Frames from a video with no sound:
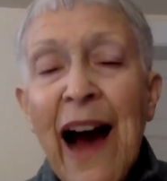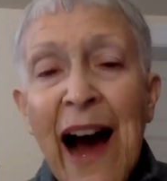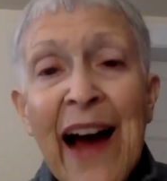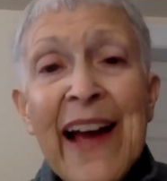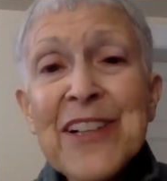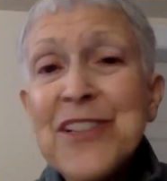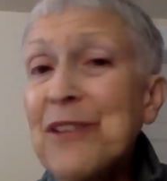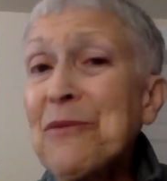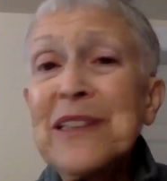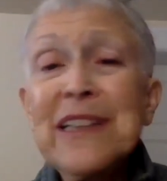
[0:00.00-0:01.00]
I
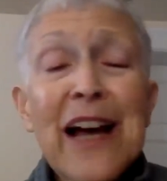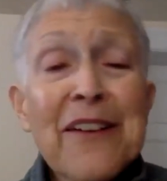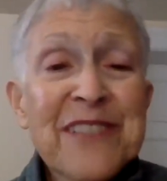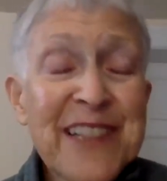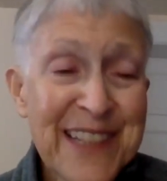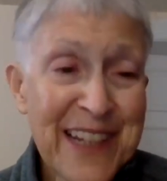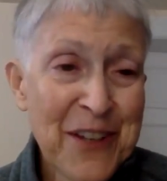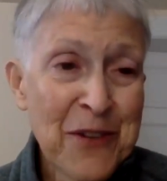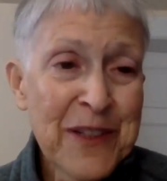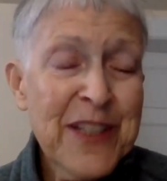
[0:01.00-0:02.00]
actually would love to see
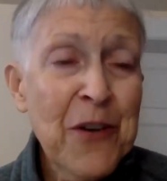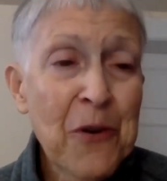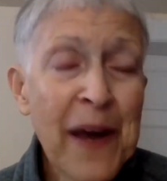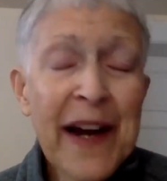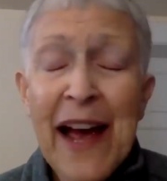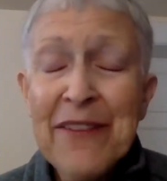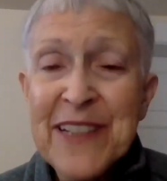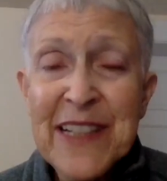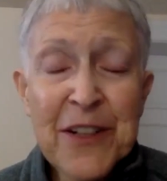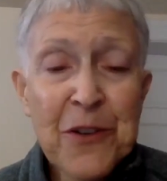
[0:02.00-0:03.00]
you. It's so great. I
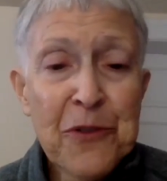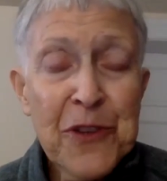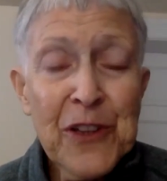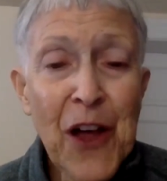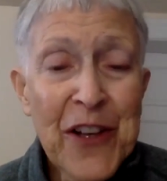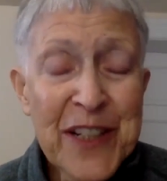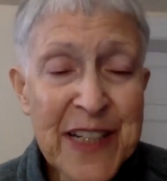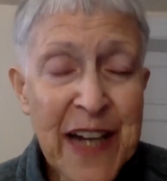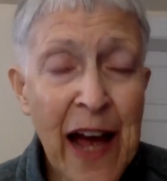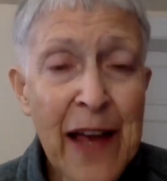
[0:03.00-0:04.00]
haven't seen you for the
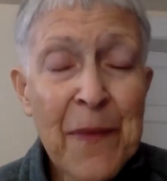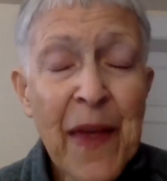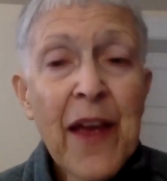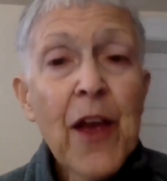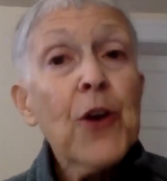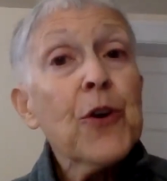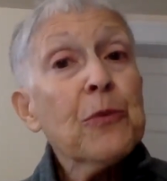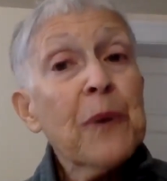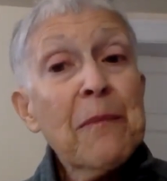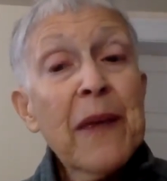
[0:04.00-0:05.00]
longest time. Could
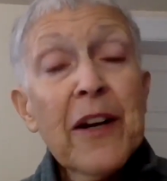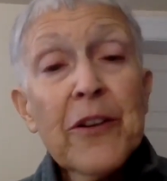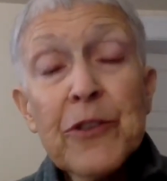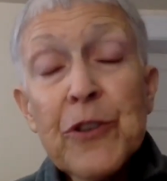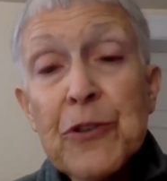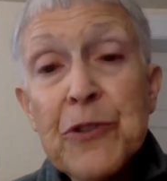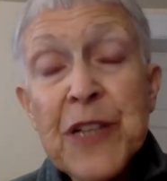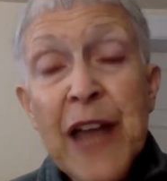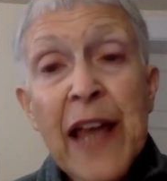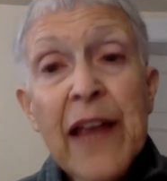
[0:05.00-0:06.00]
we meet on
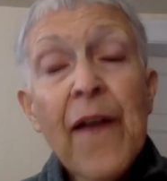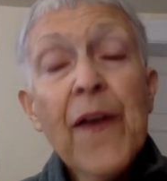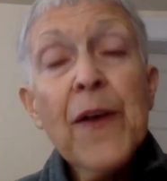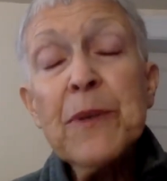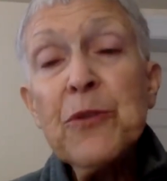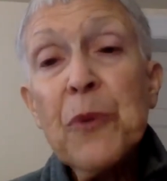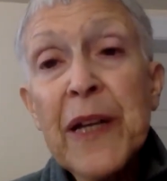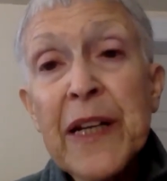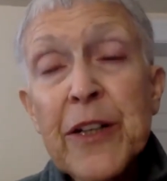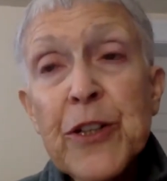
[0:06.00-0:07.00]
Tuesday
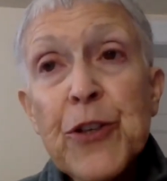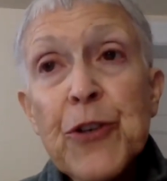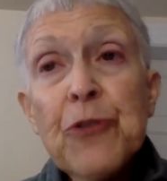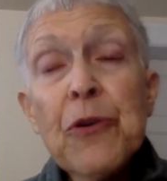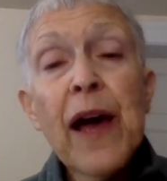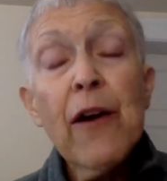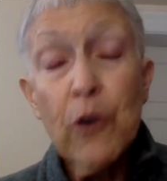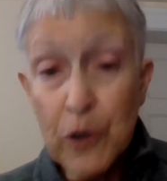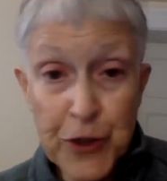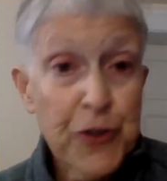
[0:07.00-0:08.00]
between 2,
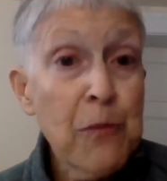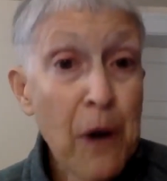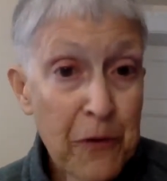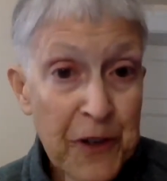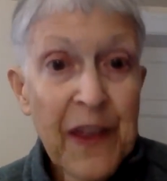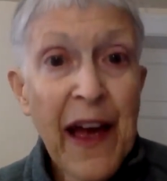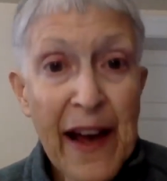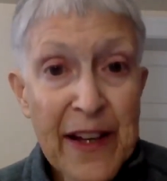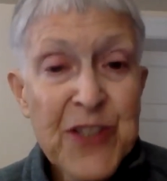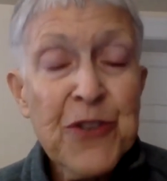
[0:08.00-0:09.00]
or could you come over to the
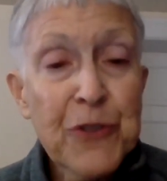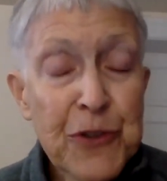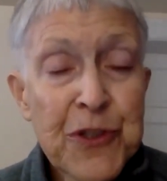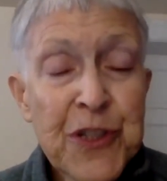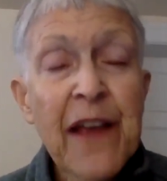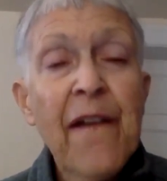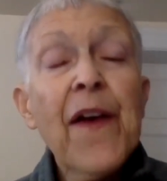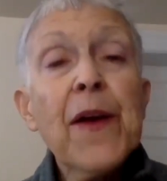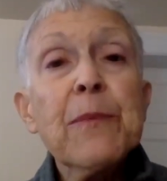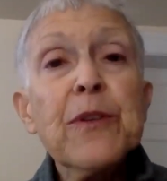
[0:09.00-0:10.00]
house on Tuesday
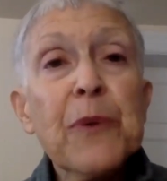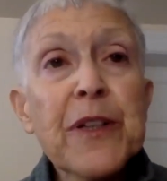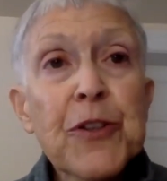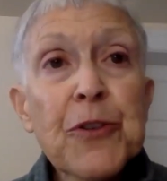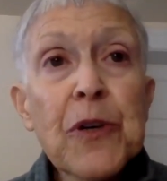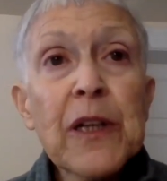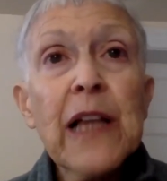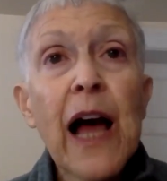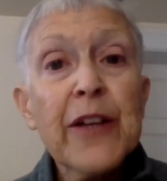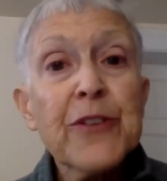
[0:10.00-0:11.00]
between 2
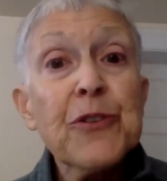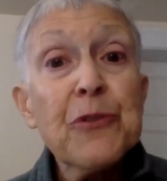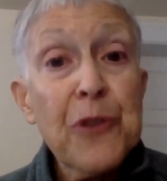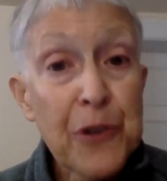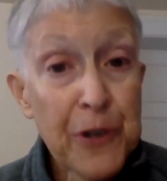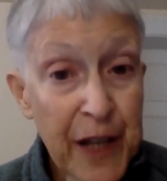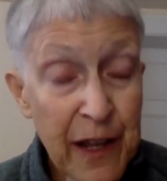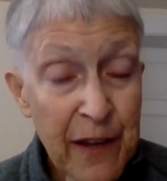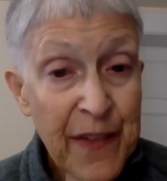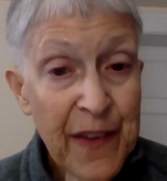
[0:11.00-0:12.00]
o'clock and
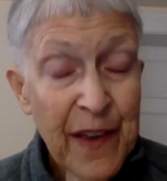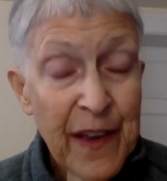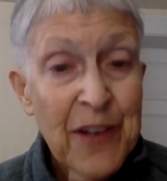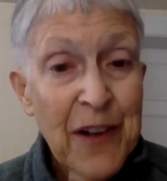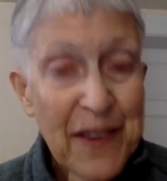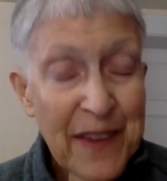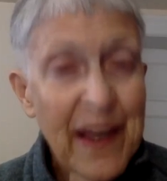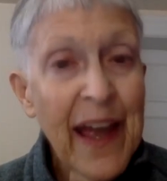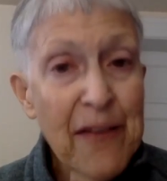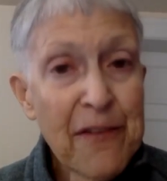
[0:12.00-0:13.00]
2:30? I think a
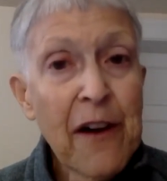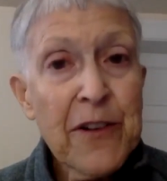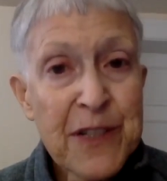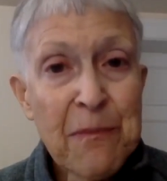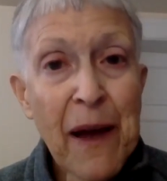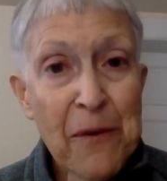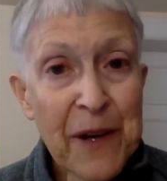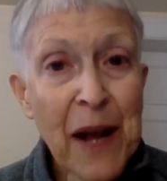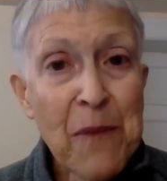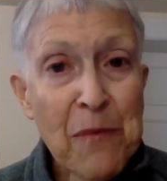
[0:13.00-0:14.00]
half hour is about
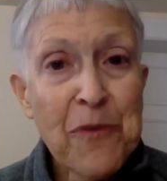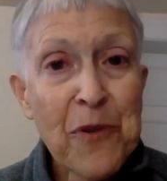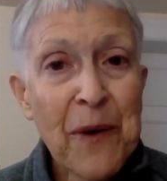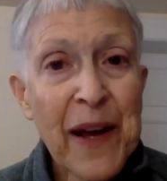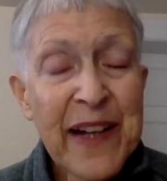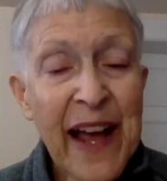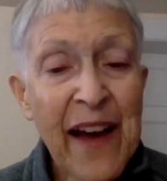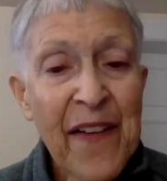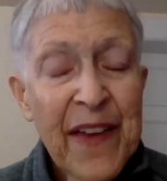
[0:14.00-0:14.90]
what I'm up for right now.